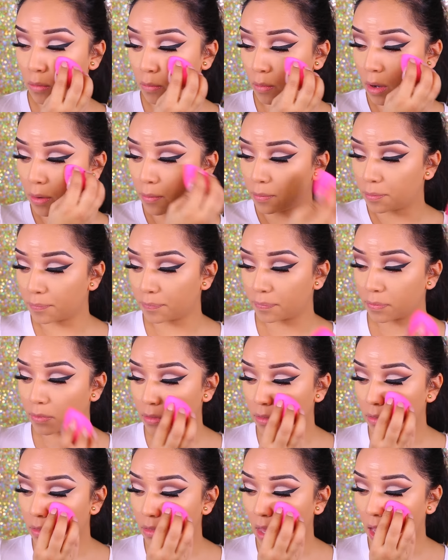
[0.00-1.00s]
Wow,
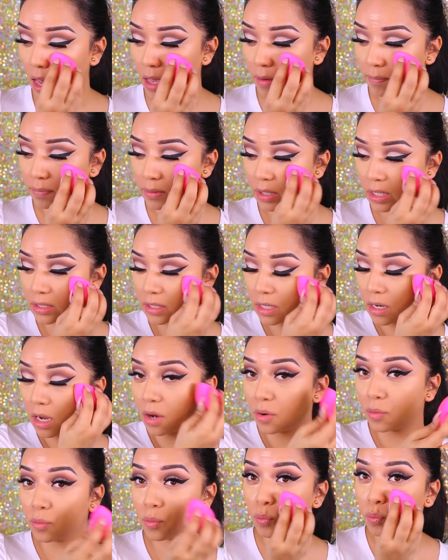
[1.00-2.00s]
that blended
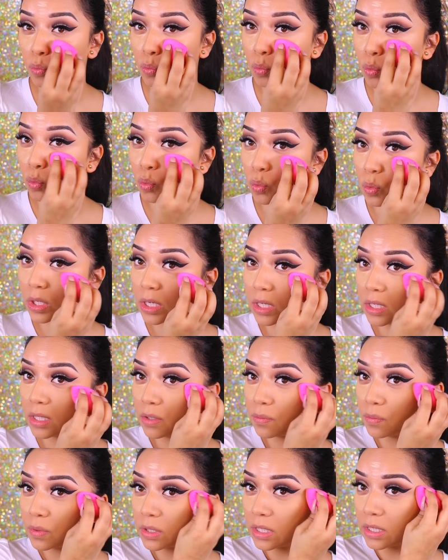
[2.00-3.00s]
out
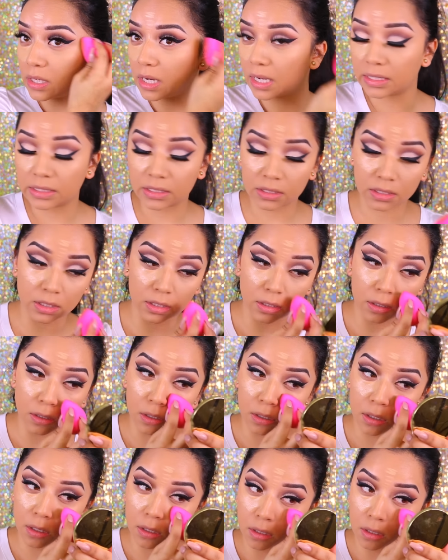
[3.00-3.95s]
really, really nicely.